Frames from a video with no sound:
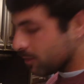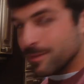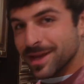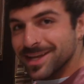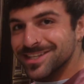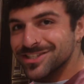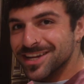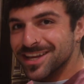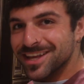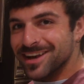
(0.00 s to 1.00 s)
We're making
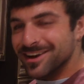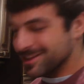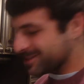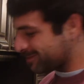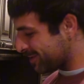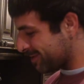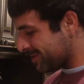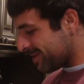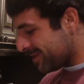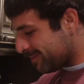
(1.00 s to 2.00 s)
chicken cutlets, bro.
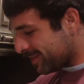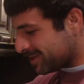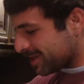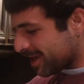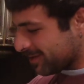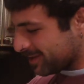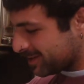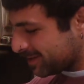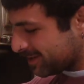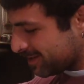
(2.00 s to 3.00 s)
Be
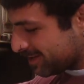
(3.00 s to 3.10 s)
generous.